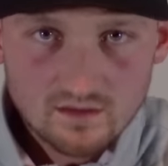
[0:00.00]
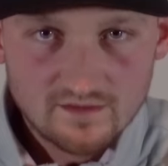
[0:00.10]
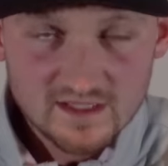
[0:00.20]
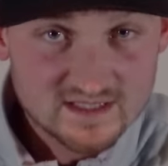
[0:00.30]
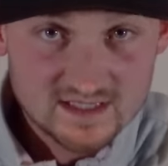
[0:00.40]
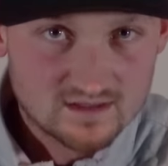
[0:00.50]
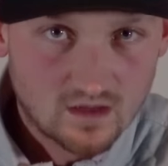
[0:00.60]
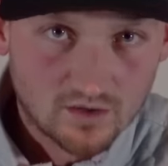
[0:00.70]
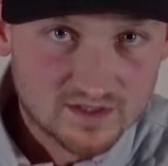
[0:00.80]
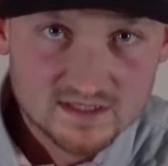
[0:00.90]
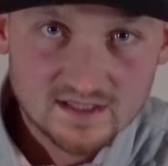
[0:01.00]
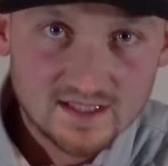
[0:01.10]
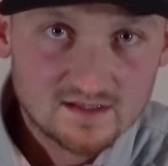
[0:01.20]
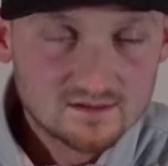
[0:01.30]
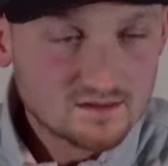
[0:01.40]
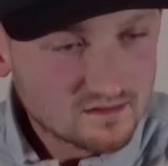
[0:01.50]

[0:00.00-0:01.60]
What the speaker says: This is honestly,